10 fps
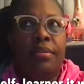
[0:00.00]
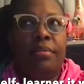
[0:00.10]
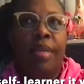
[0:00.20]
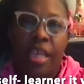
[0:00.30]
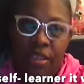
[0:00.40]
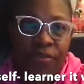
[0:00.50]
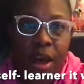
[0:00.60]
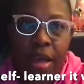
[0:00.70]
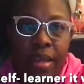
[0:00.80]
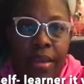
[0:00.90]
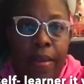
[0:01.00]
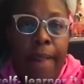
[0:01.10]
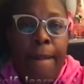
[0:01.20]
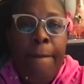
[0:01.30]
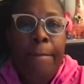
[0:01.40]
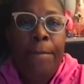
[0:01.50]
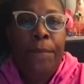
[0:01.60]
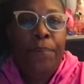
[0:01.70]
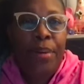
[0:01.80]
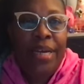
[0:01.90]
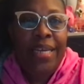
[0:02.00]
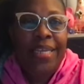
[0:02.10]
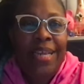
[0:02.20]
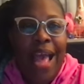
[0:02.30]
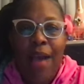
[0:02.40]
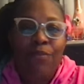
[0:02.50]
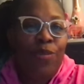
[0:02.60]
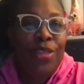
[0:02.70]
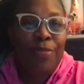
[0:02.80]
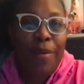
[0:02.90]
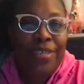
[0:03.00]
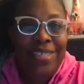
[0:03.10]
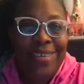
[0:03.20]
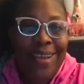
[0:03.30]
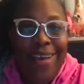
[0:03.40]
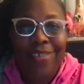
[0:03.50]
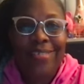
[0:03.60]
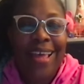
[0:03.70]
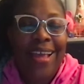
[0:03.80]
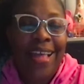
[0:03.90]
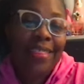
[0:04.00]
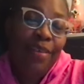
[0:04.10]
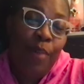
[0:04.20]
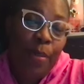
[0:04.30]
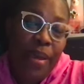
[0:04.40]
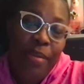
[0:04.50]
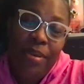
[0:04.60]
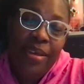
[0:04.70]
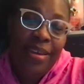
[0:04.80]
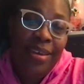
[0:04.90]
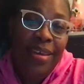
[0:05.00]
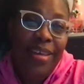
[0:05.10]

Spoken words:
it's fine. But I'm with my machine now. Like, I love my baby.